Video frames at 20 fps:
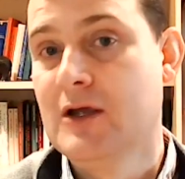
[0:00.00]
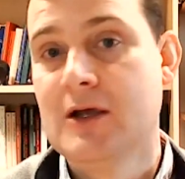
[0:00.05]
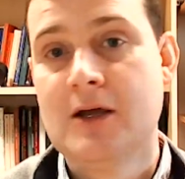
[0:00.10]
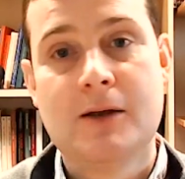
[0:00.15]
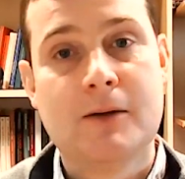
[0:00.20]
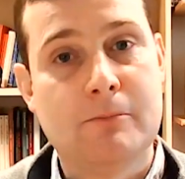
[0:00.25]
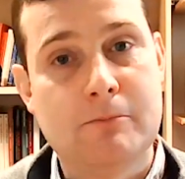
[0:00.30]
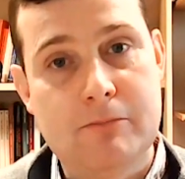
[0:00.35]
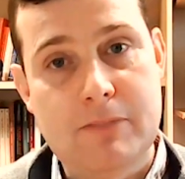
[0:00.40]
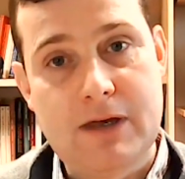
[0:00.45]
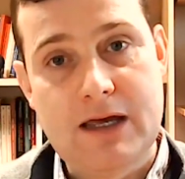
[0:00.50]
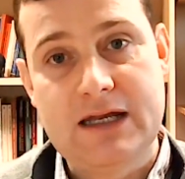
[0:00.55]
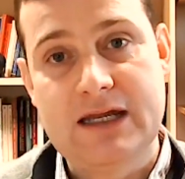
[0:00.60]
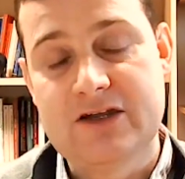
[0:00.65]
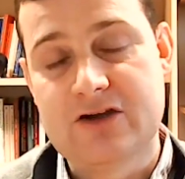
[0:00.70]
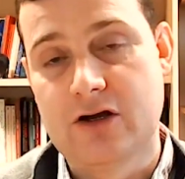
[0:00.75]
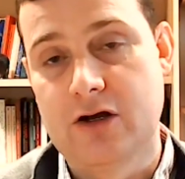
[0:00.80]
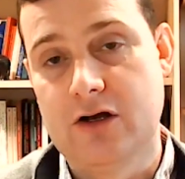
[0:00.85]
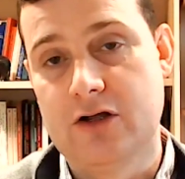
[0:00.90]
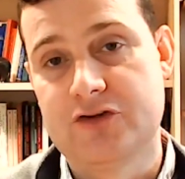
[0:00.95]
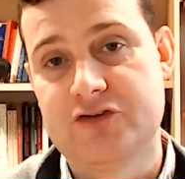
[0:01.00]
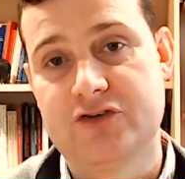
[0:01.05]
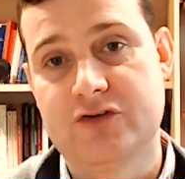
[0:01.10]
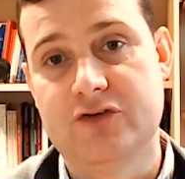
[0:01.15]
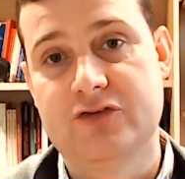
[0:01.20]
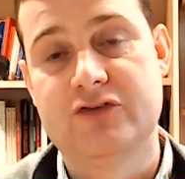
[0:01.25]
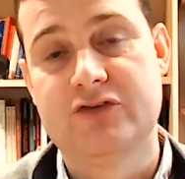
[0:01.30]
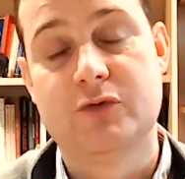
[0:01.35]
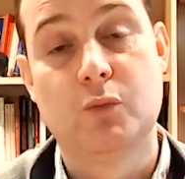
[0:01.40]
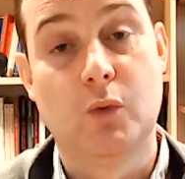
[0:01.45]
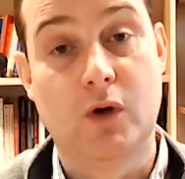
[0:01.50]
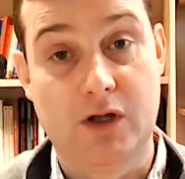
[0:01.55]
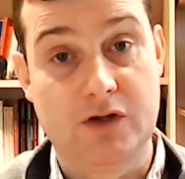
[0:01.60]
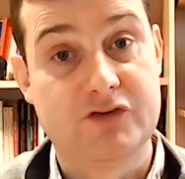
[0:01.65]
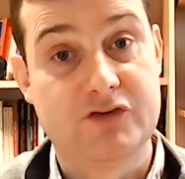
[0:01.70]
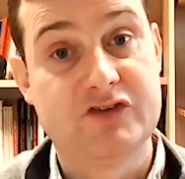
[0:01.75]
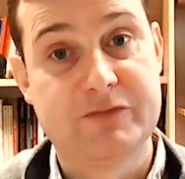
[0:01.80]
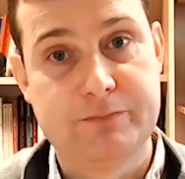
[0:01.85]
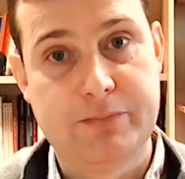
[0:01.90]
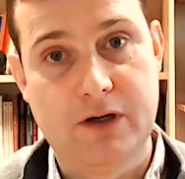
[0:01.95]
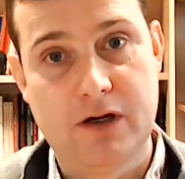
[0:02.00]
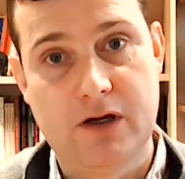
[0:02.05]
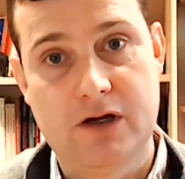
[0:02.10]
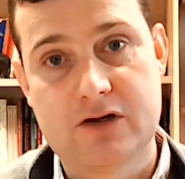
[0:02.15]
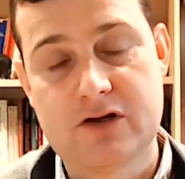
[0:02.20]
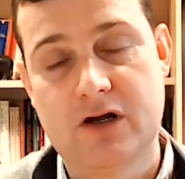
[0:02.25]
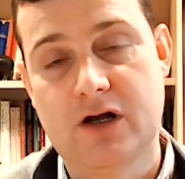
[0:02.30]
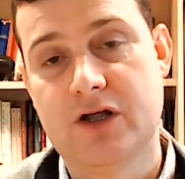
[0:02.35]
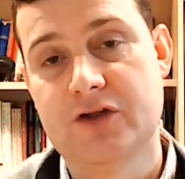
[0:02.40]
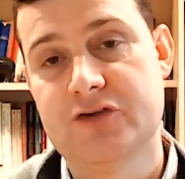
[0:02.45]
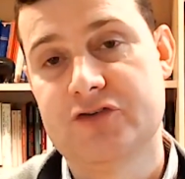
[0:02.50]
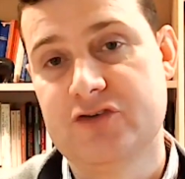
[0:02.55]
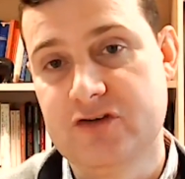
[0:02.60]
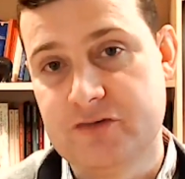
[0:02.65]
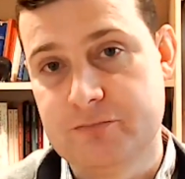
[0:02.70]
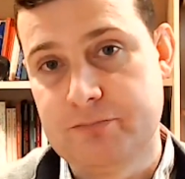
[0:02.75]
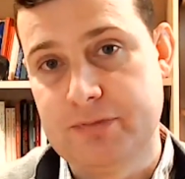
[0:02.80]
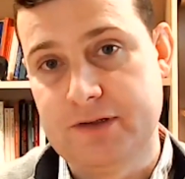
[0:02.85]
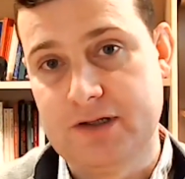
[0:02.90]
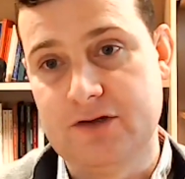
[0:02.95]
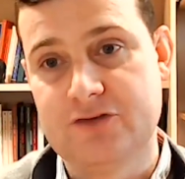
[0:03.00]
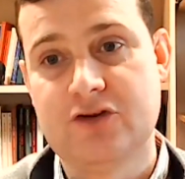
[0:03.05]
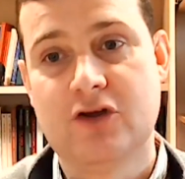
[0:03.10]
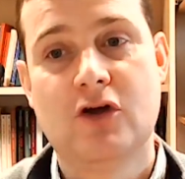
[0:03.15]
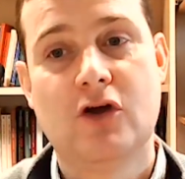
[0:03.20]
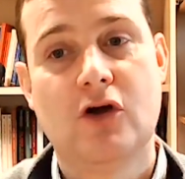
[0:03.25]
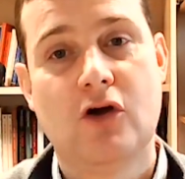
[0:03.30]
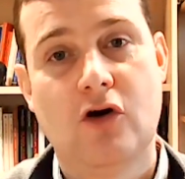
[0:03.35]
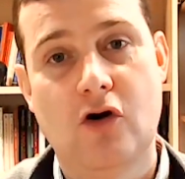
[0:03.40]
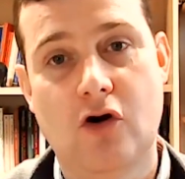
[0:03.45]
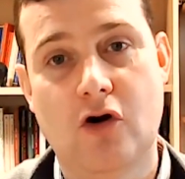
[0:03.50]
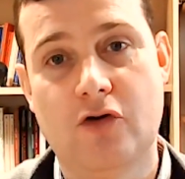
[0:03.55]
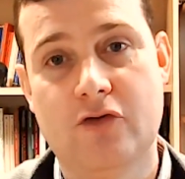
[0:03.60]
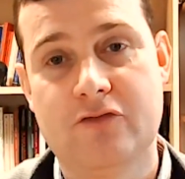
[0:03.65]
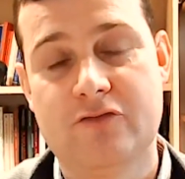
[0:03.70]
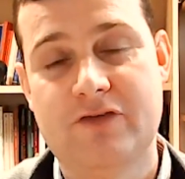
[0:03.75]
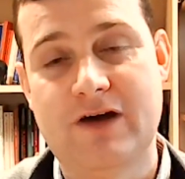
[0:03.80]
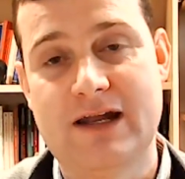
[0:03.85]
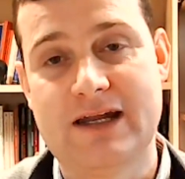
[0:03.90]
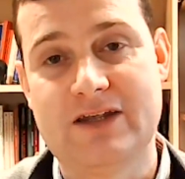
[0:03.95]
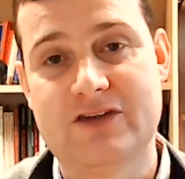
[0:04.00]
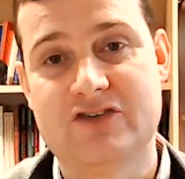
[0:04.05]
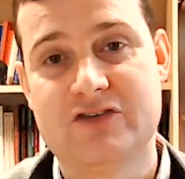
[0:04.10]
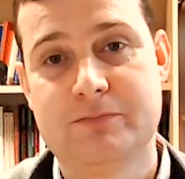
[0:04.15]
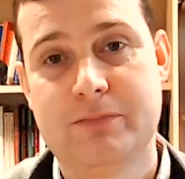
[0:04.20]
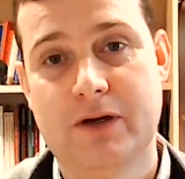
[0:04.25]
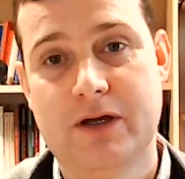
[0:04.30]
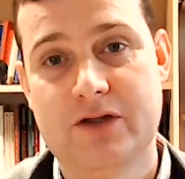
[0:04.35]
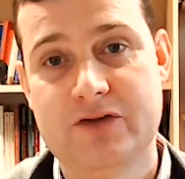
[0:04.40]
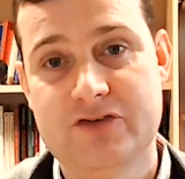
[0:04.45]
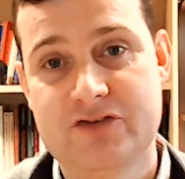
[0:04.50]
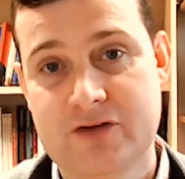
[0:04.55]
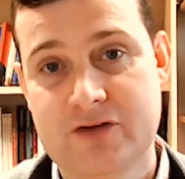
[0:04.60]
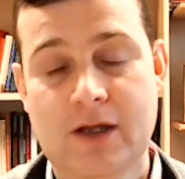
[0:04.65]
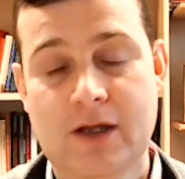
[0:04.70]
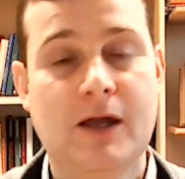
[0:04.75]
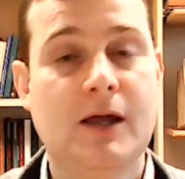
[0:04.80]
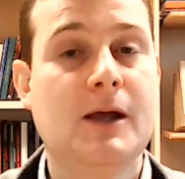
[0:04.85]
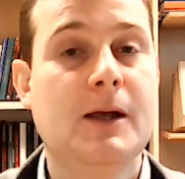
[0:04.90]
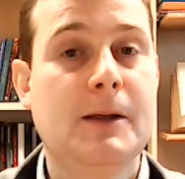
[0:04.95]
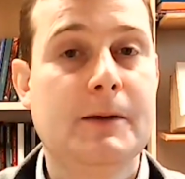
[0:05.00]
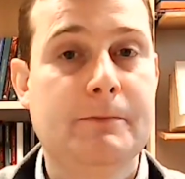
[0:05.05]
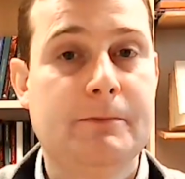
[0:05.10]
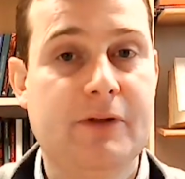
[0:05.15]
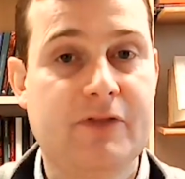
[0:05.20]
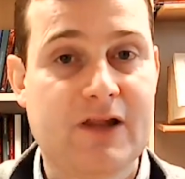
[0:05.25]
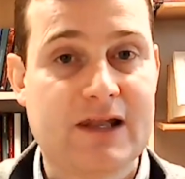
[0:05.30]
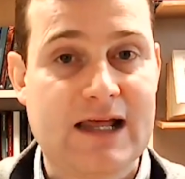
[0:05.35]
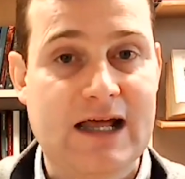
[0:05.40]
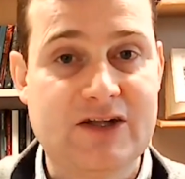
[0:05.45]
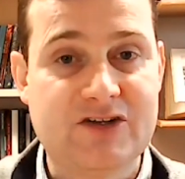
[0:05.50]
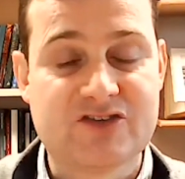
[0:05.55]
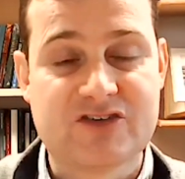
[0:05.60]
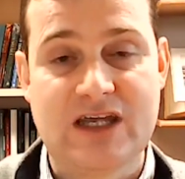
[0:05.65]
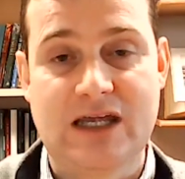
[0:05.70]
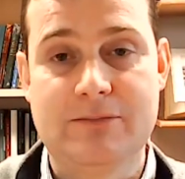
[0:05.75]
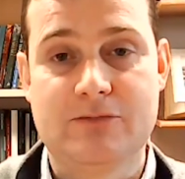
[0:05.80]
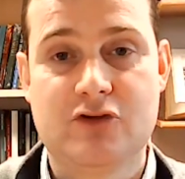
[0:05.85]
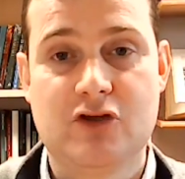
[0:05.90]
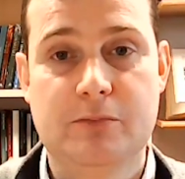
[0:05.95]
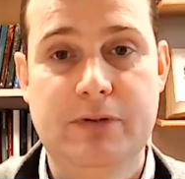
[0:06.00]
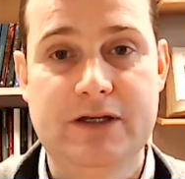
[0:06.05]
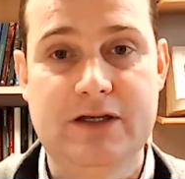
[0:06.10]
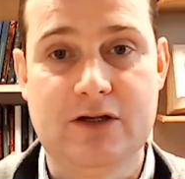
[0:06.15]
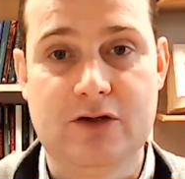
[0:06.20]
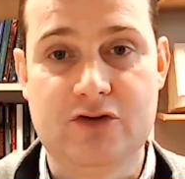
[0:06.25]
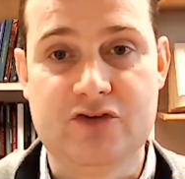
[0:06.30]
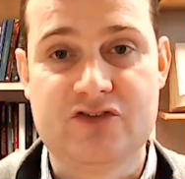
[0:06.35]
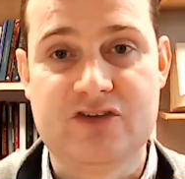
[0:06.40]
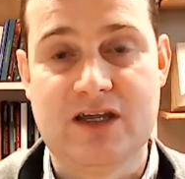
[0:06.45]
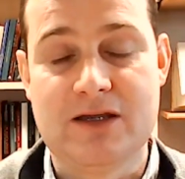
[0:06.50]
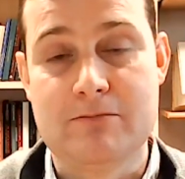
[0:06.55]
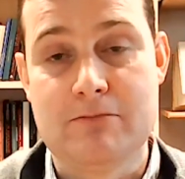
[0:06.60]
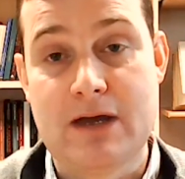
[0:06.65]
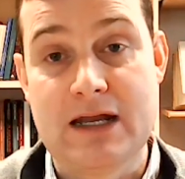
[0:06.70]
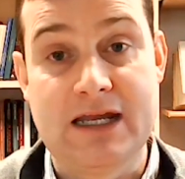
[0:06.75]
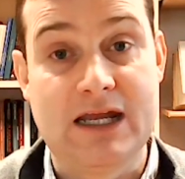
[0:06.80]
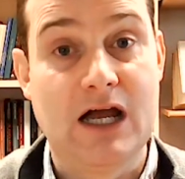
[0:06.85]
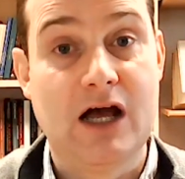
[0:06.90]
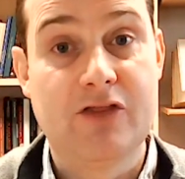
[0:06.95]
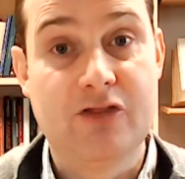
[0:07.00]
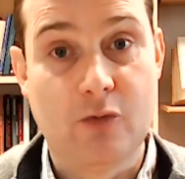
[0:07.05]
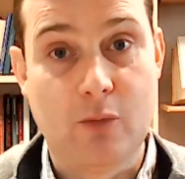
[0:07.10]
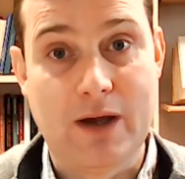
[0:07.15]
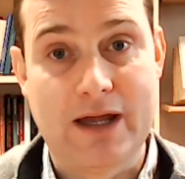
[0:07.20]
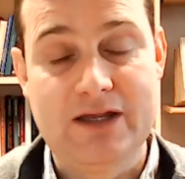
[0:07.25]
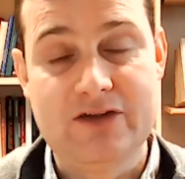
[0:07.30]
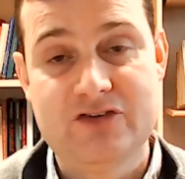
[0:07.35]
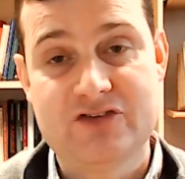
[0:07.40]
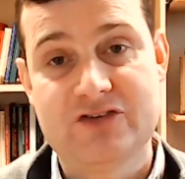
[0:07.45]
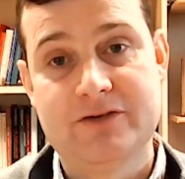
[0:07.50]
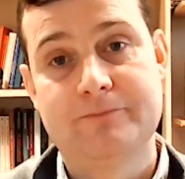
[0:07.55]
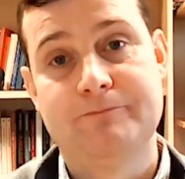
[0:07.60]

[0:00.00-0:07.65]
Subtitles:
Many castles were spur castles built on valley spurs, but the landscape could be used in many other ways.